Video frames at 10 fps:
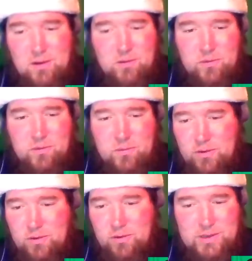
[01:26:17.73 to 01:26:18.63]
from the
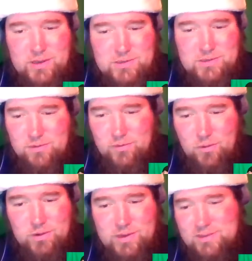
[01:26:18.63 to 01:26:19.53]
30s and the
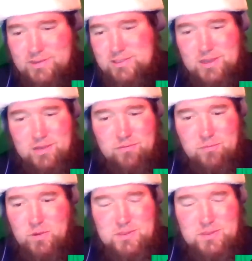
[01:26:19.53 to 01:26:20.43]
40s and stuff
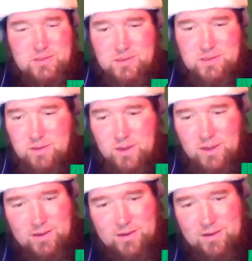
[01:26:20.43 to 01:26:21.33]
mostly. So,
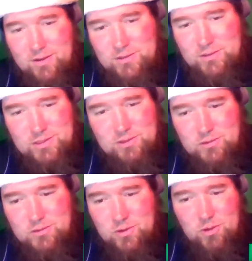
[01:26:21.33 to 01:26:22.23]
you know, it's just
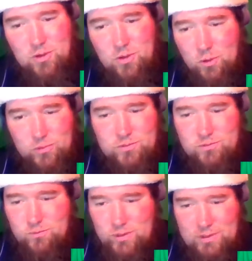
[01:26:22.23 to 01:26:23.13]
those old,
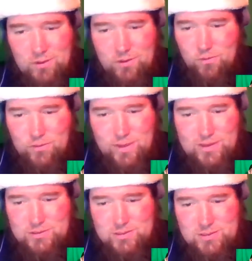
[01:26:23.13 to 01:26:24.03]
really
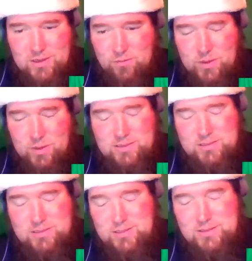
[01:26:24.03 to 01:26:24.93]
old-fashioned stuff. Plus,
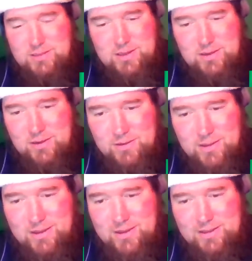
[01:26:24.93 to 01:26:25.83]
it's just, I don't know,
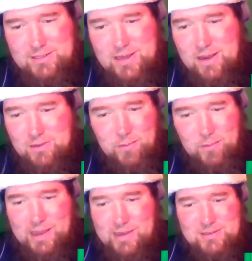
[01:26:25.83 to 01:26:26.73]
the sound it
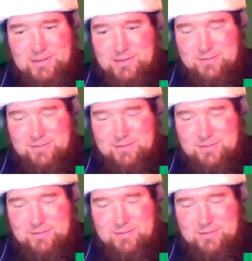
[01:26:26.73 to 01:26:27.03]
makes and